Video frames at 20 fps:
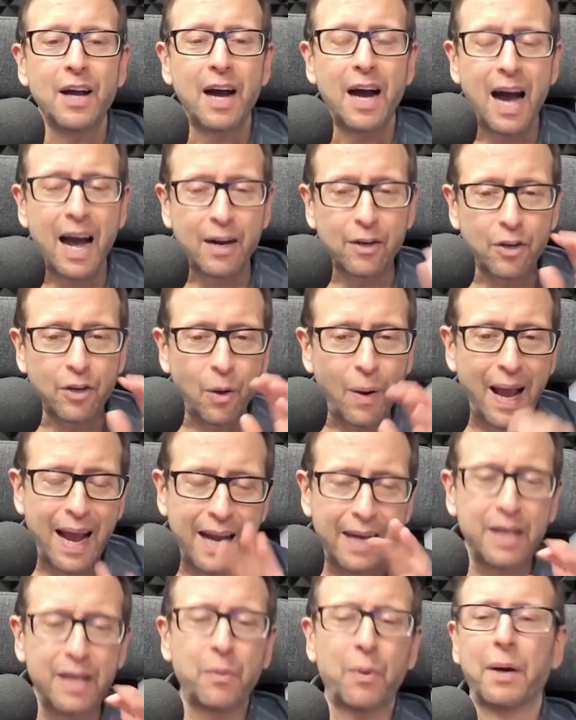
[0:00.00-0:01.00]
I don't know
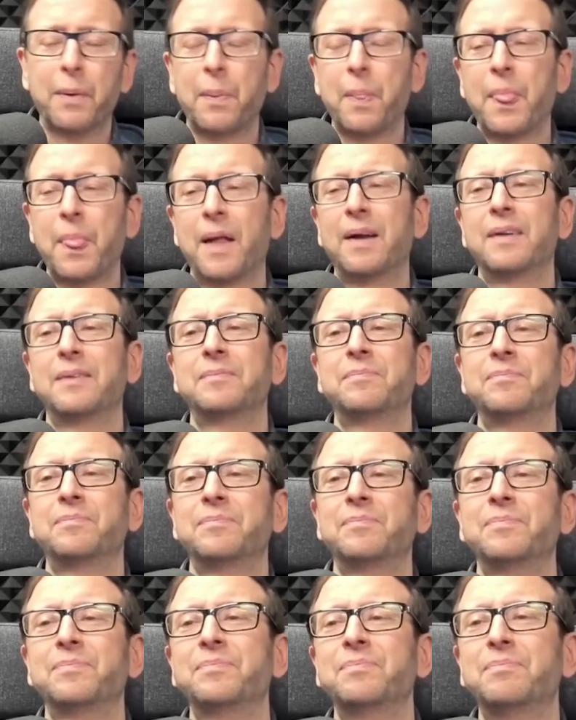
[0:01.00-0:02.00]
anyone
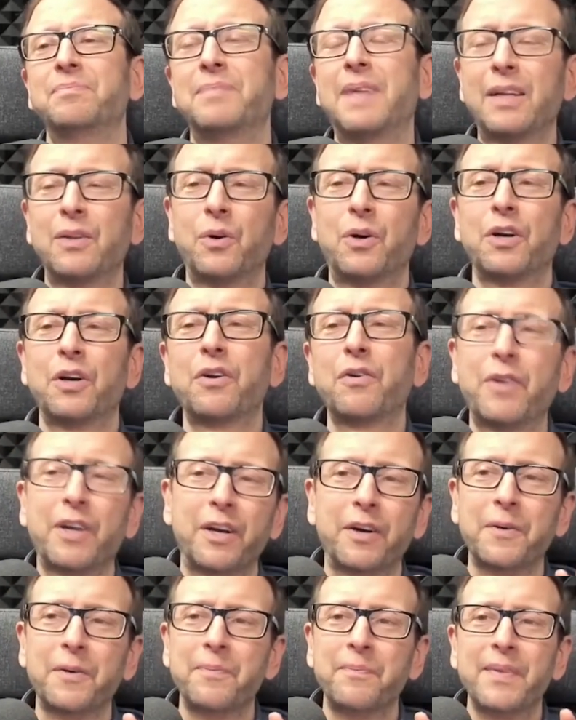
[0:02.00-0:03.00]
in my long
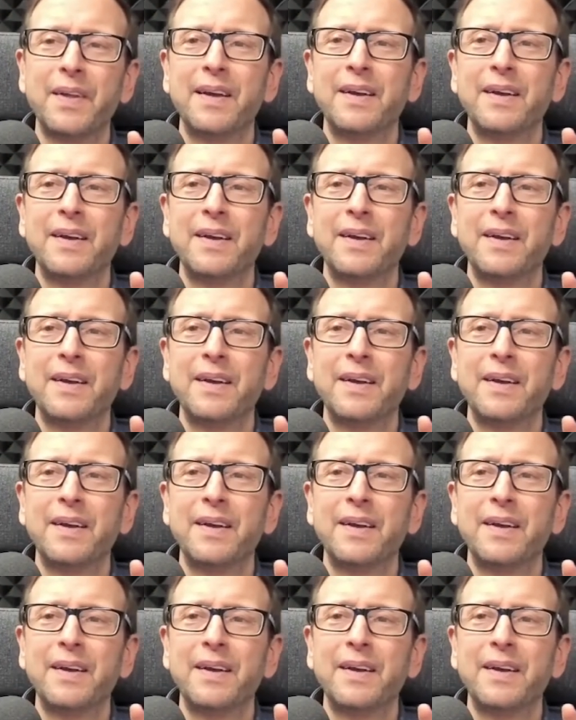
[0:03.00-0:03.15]
career